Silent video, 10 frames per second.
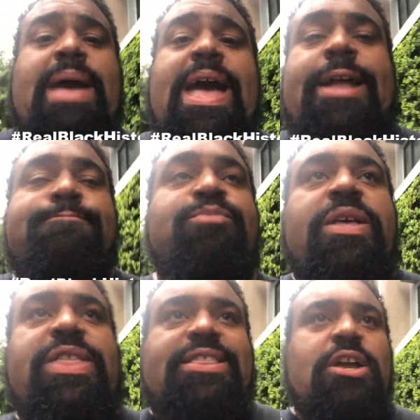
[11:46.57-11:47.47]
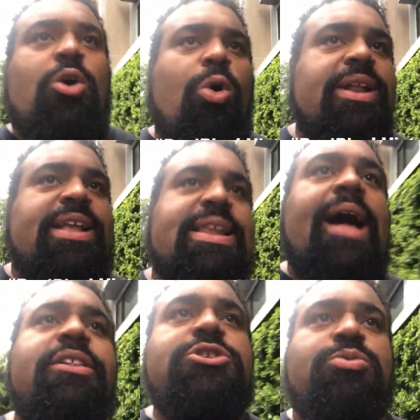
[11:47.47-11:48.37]
man that the court
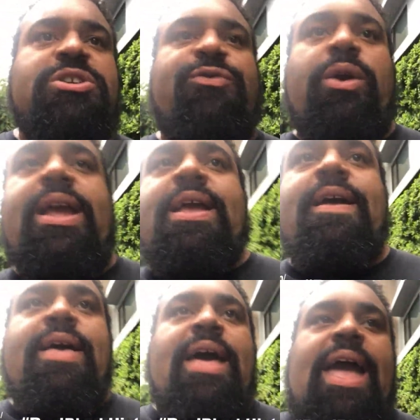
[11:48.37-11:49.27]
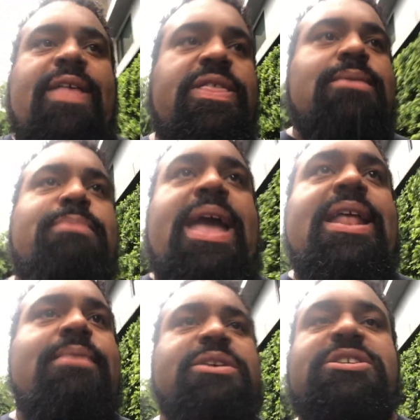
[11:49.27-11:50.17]
acknowledged was free and then made
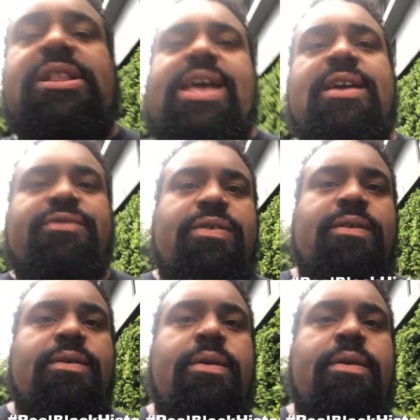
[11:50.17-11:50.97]
him a slave.